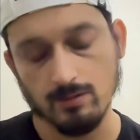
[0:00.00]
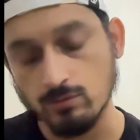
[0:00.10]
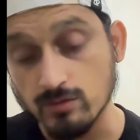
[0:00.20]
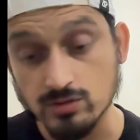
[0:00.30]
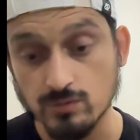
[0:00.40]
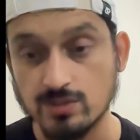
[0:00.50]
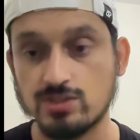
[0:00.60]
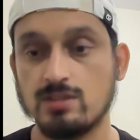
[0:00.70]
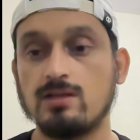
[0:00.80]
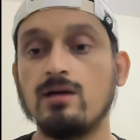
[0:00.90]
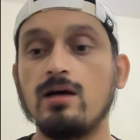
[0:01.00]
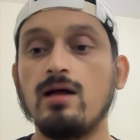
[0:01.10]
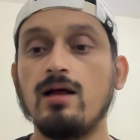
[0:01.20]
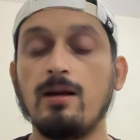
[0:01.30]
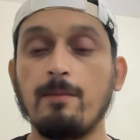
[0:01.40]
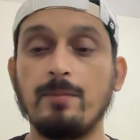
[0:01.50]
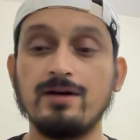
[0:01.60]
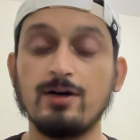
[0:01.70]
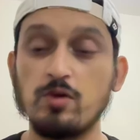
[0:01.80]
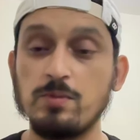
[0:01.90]
sweatshirt, but
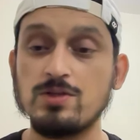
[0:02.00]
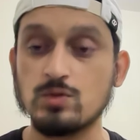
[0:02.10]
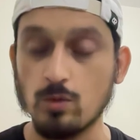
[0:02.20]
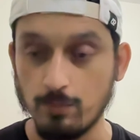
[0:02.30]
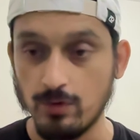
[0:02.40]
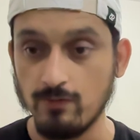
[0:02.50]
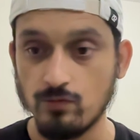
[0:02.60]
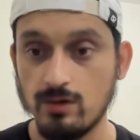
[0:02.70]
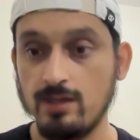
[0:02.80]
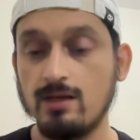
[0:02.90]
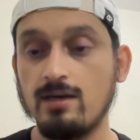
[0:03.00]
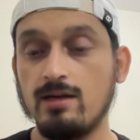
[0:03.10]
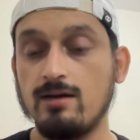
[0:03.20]
it will be so beautifully